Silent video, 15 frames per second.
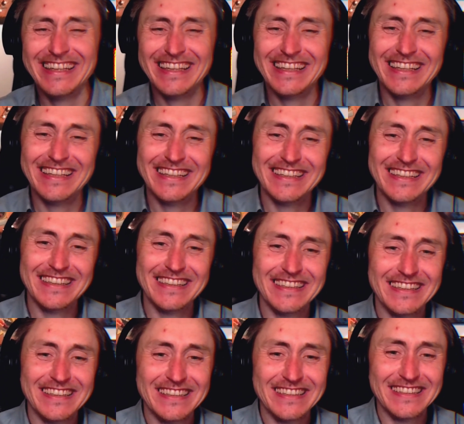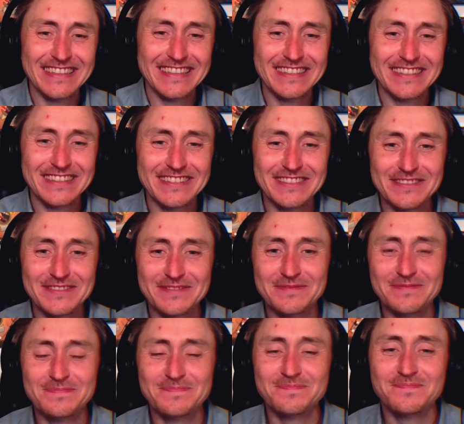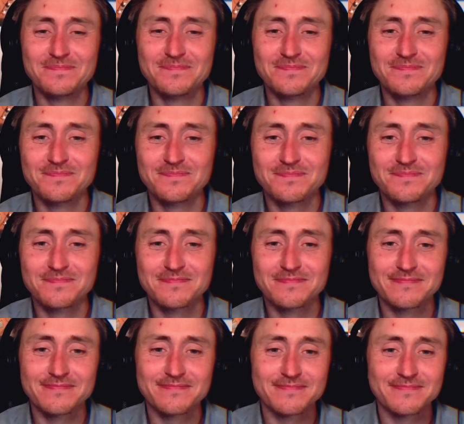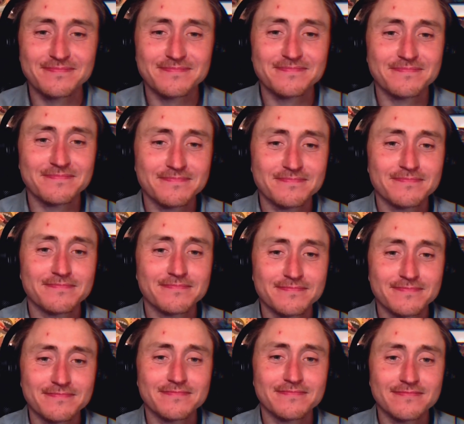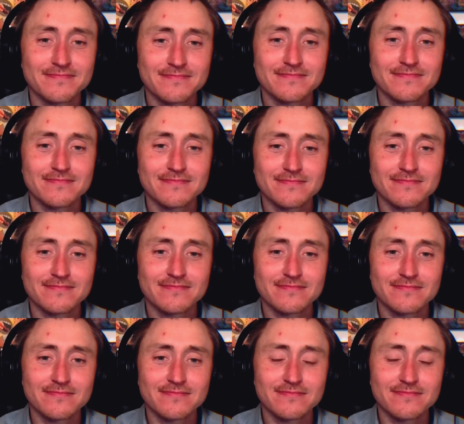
[no speech]